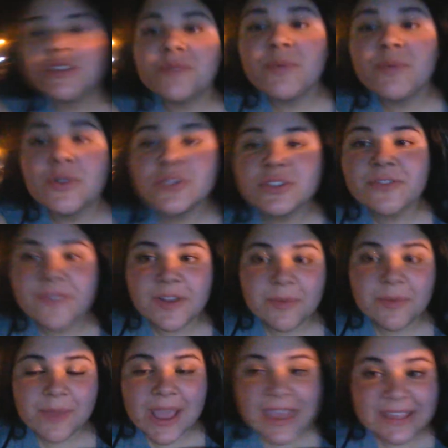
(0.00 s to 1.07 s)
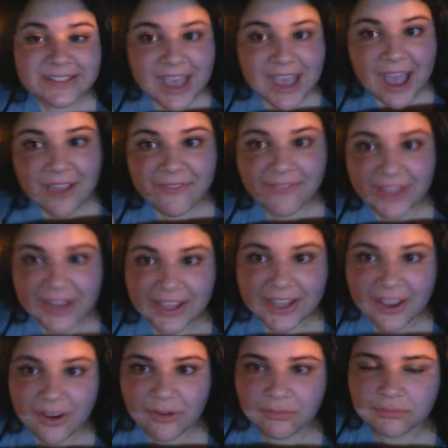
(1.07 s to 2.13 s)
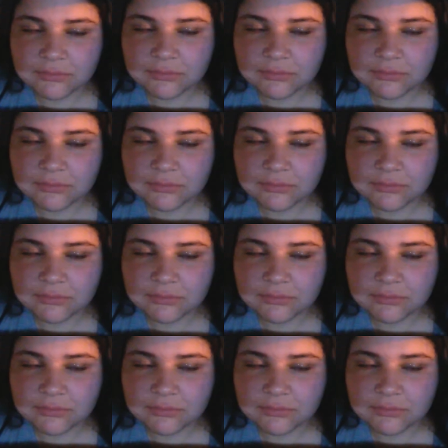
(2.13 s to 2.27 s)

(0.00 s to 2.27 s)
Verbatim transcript: supposed to film a tag video.